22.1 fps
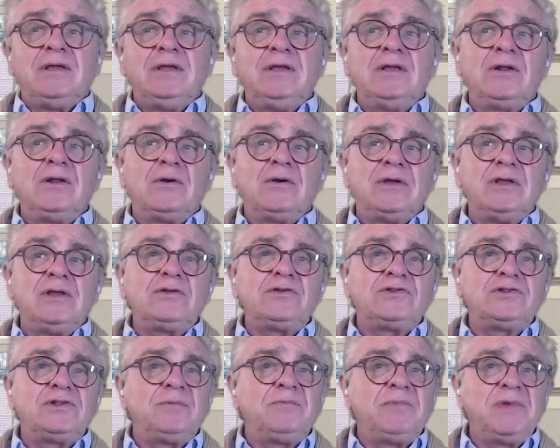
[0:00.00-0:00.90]
You know, it
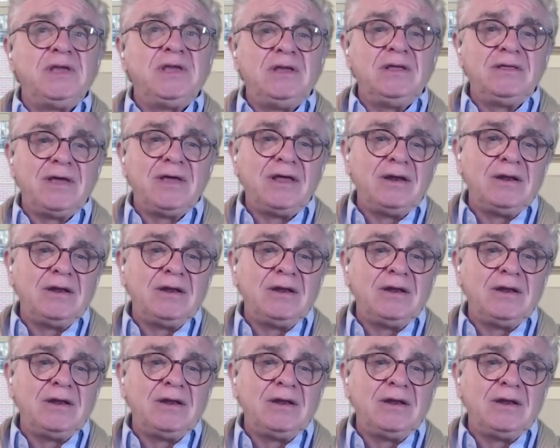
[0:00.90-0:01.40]
used to be that